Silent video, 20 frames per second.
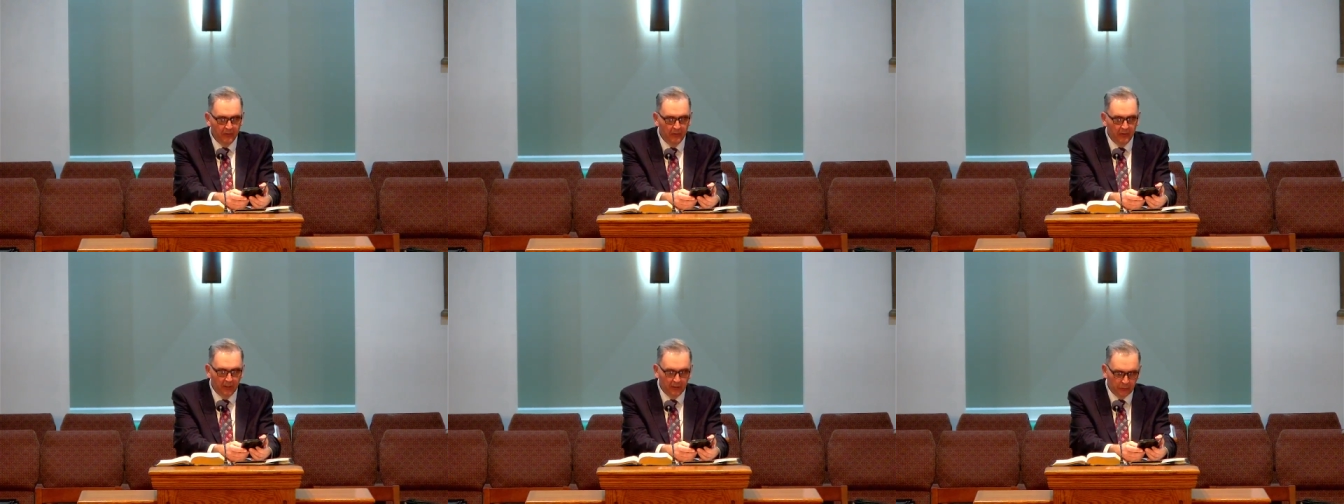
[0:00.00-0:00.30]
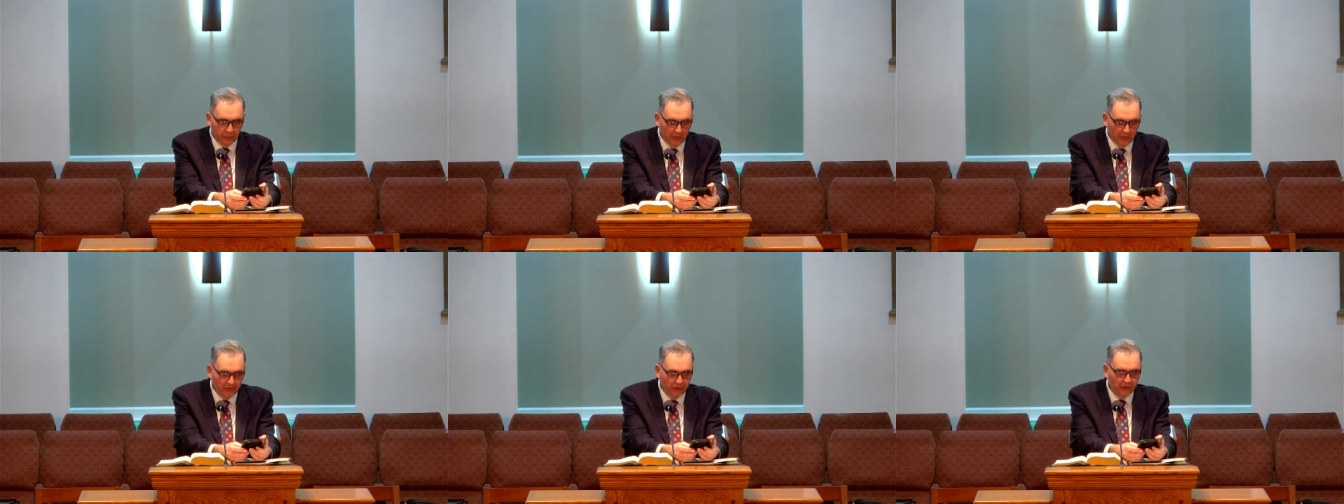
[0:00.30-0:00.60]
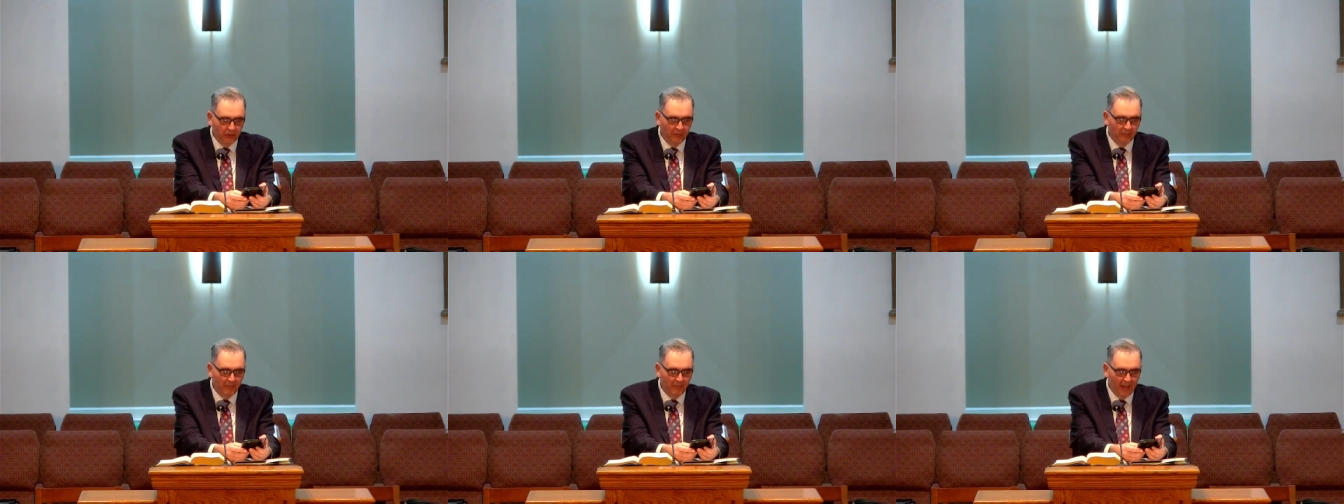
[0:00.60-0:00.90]
a
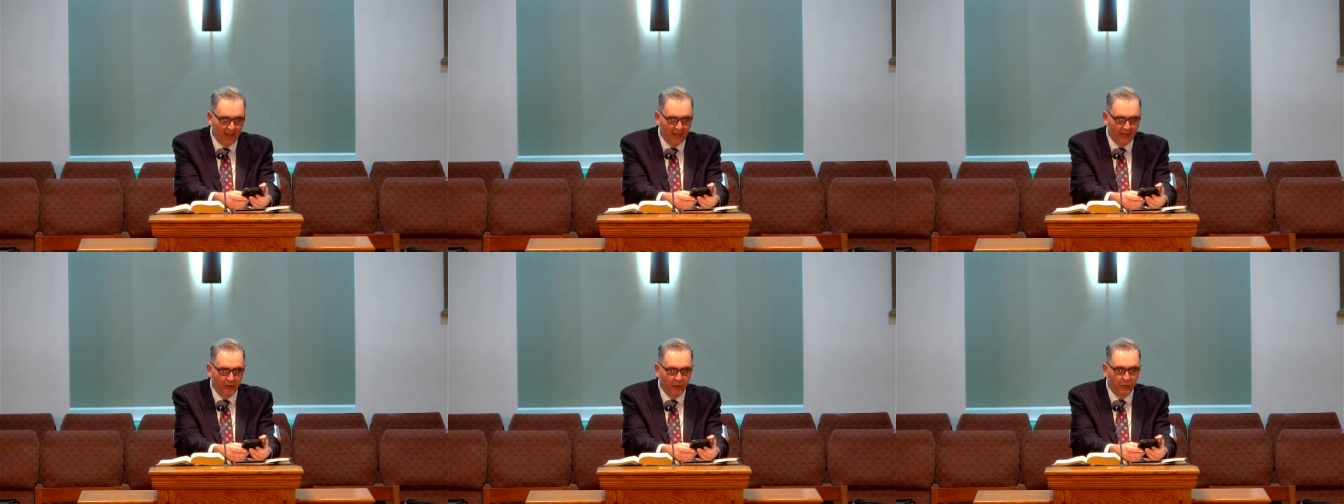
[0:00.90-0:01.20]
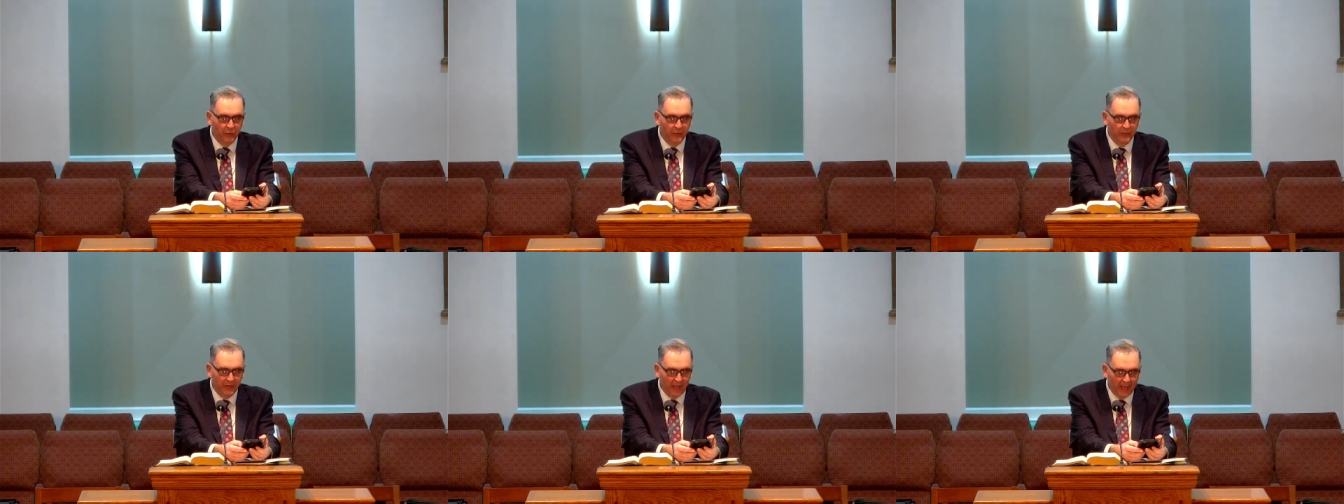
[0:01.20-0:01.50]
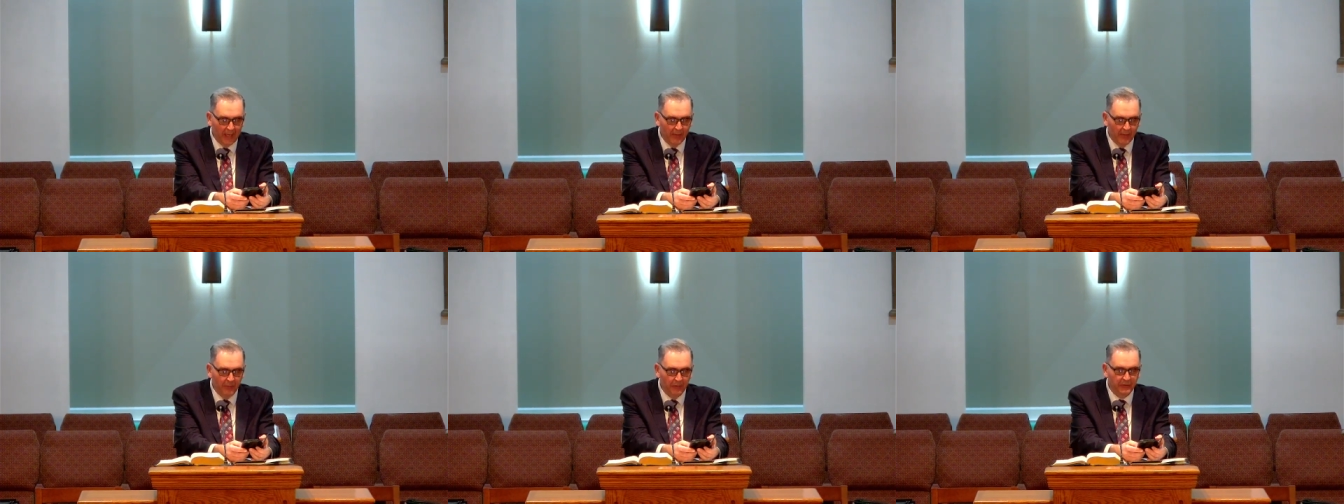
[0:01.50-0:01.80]
Christian man who was
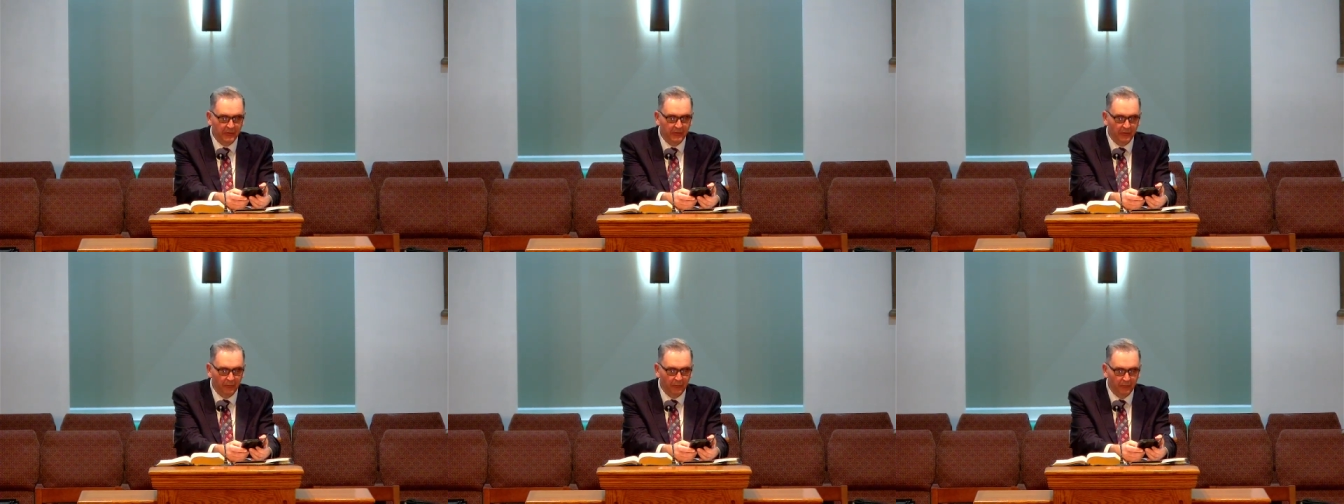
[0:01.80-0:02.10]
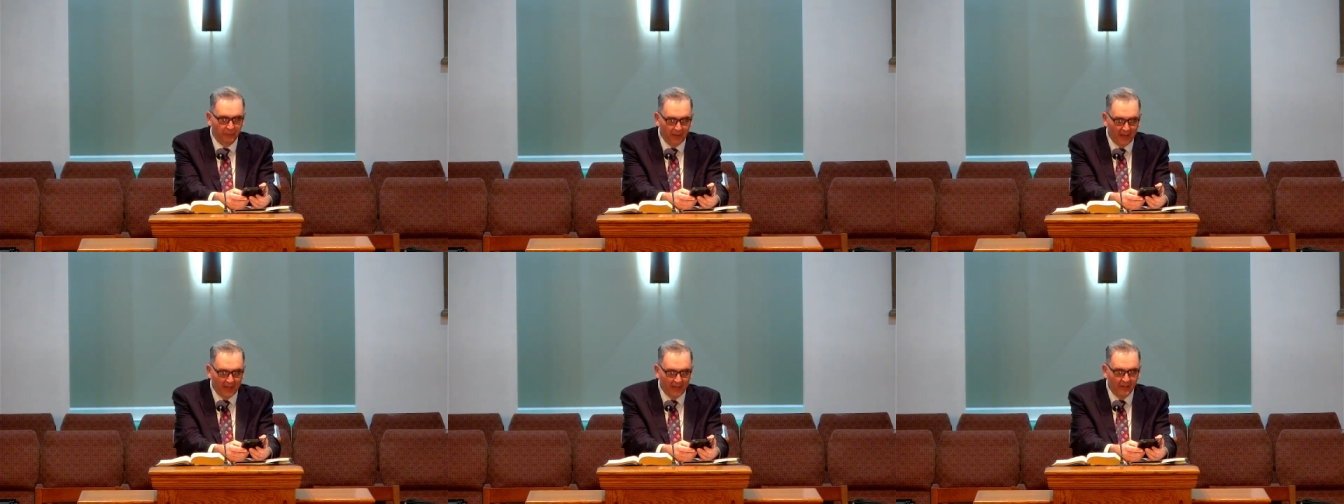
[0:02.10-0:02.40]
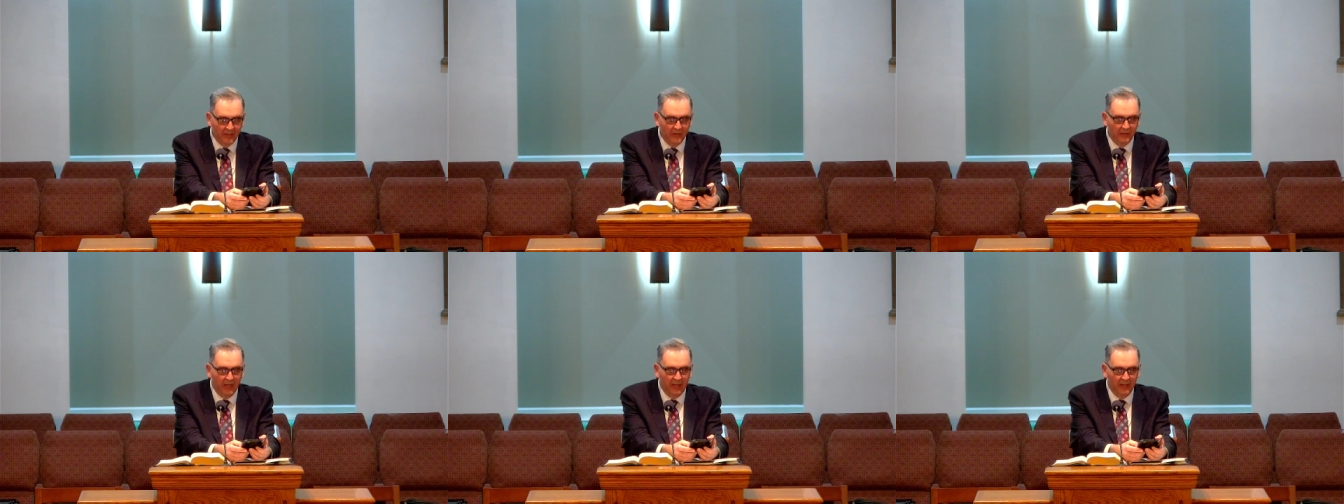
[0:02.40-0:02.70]
able to
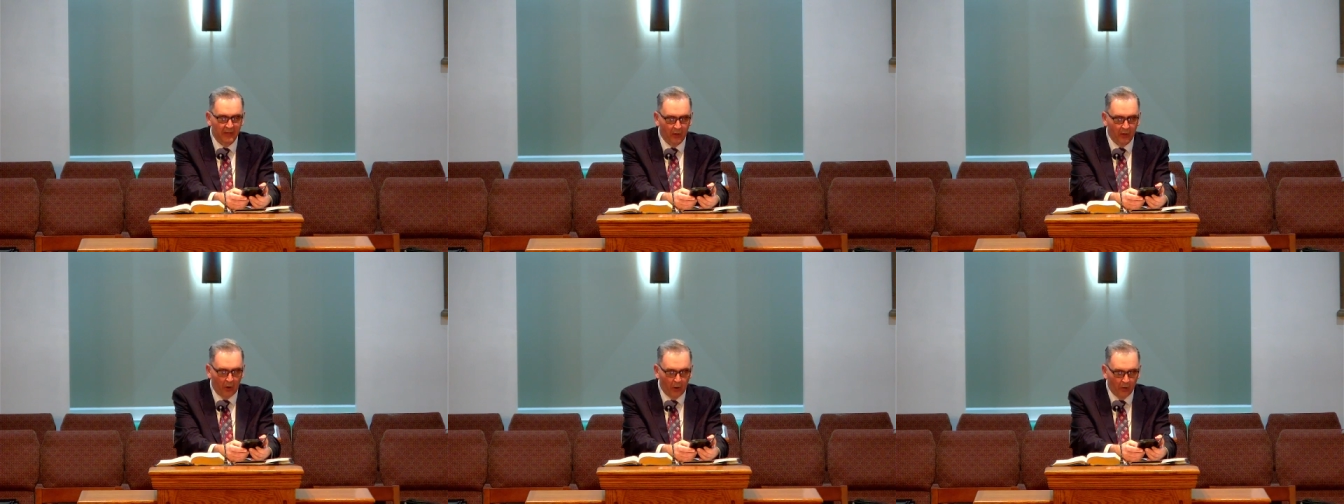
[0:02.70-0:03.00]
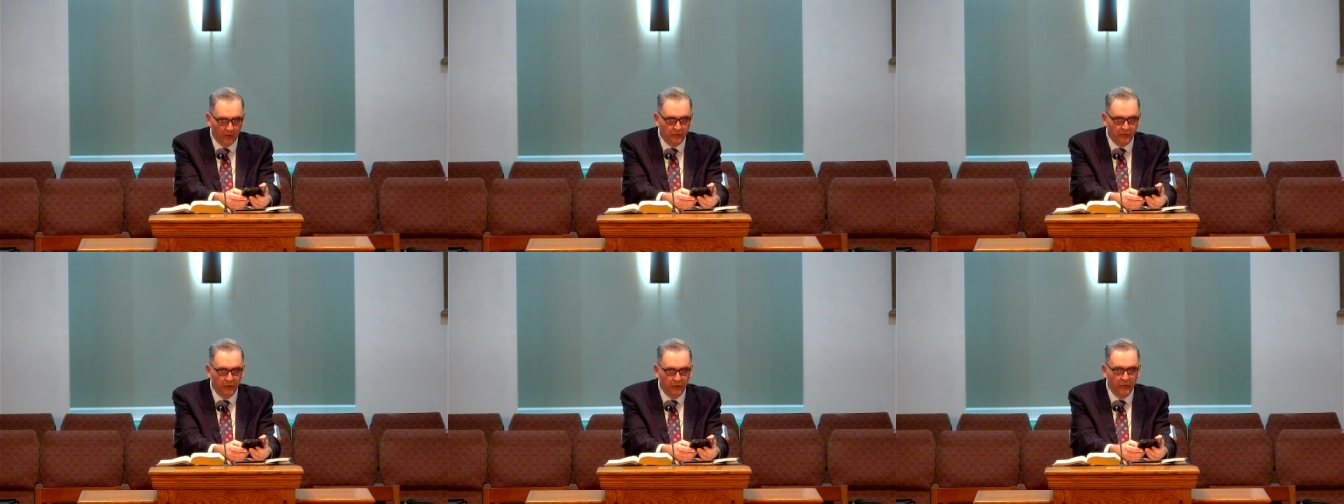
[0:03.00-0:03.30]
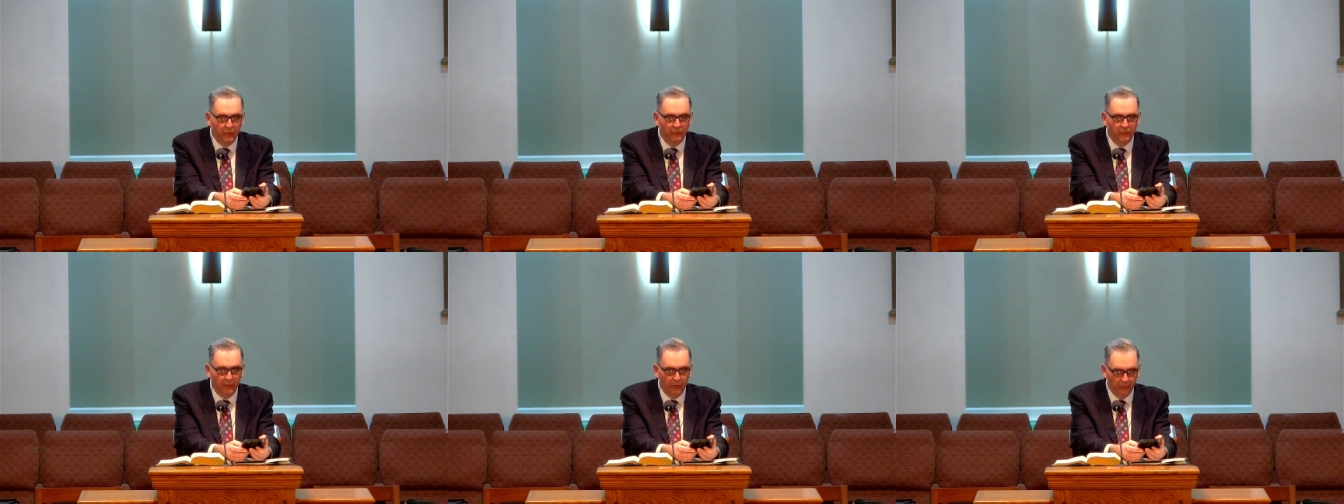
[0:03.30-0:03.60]
defend and argue
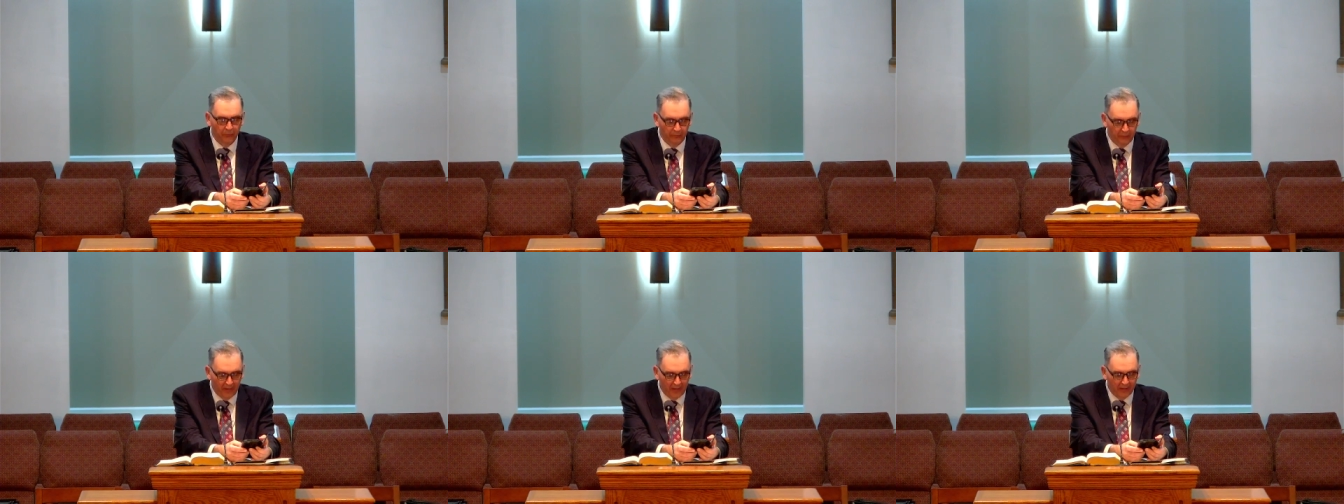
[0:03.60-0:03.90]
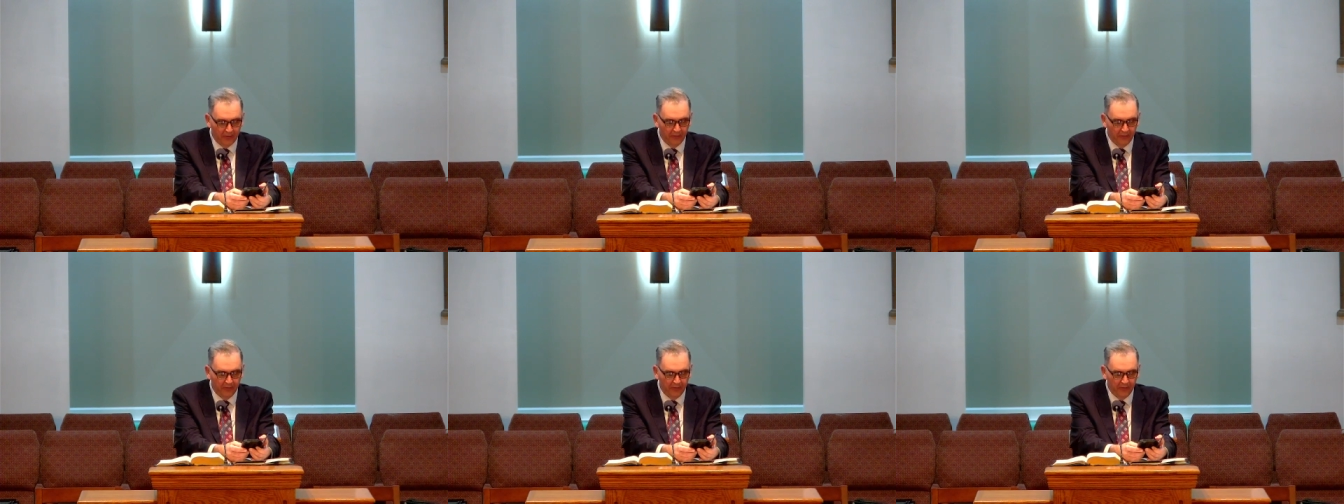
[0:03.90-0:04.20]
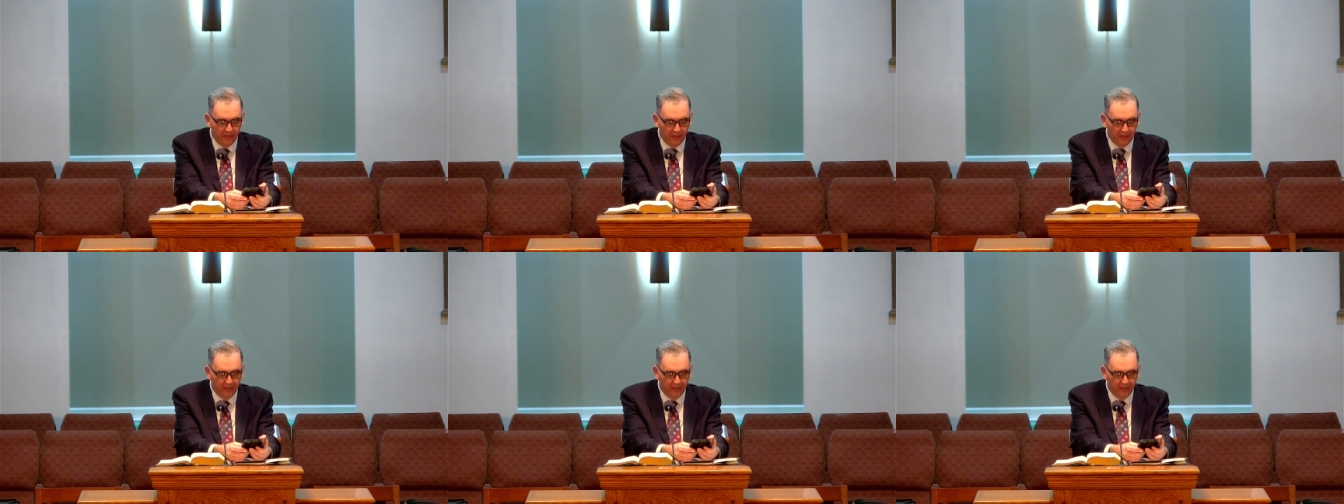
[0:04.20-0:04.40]
for the faith.